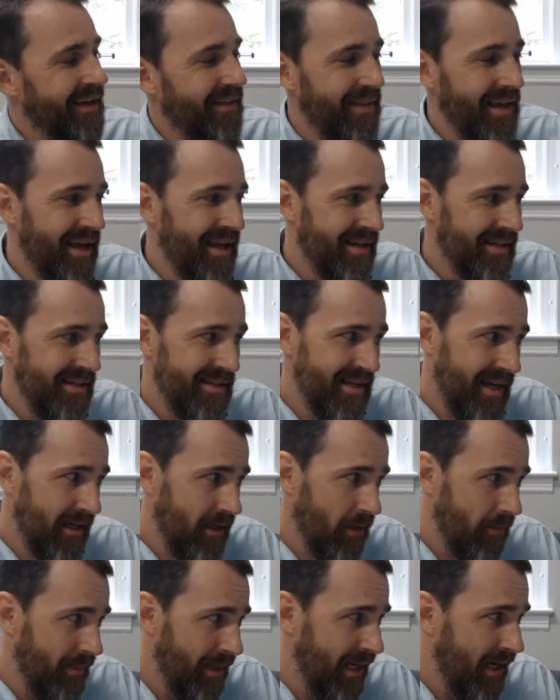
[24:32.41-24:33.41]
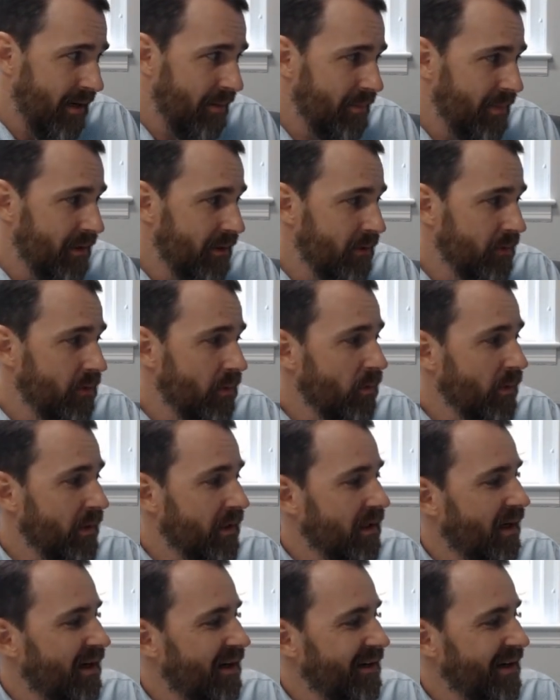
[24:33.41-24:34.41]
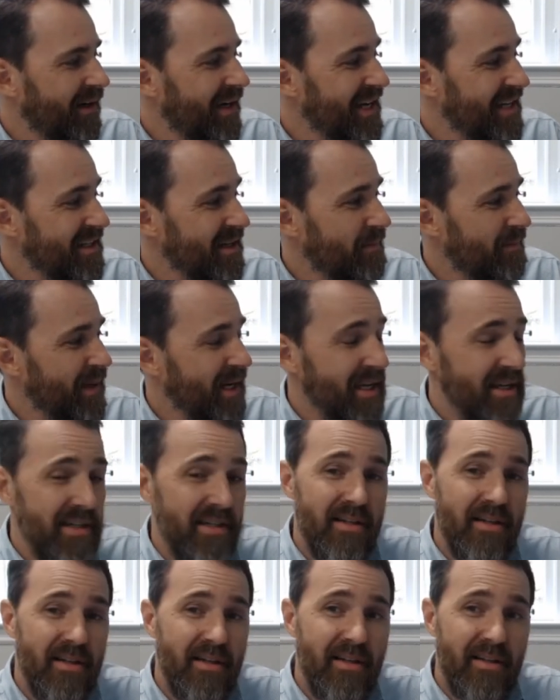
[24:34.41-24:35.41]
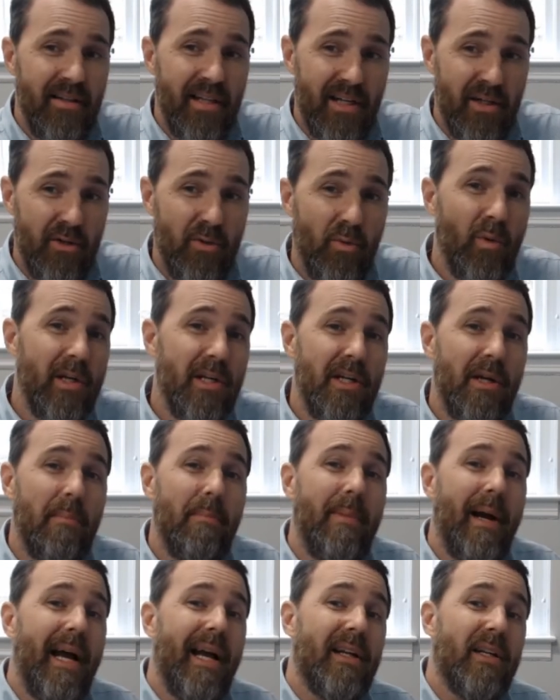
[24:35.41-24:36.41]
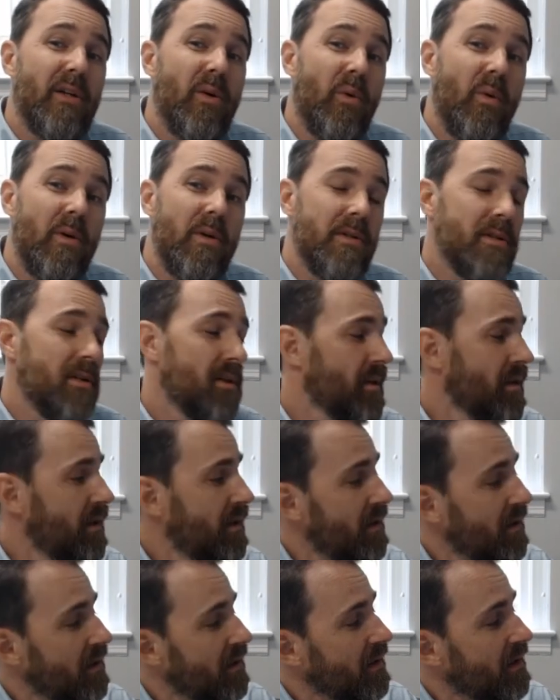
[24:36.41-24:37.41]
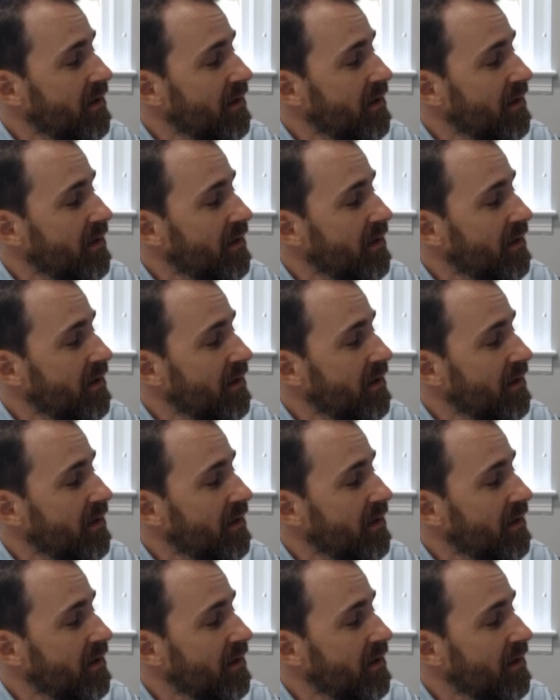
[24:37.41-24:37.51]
And that zygomatic bone, recall, has a piece that's reaching back towards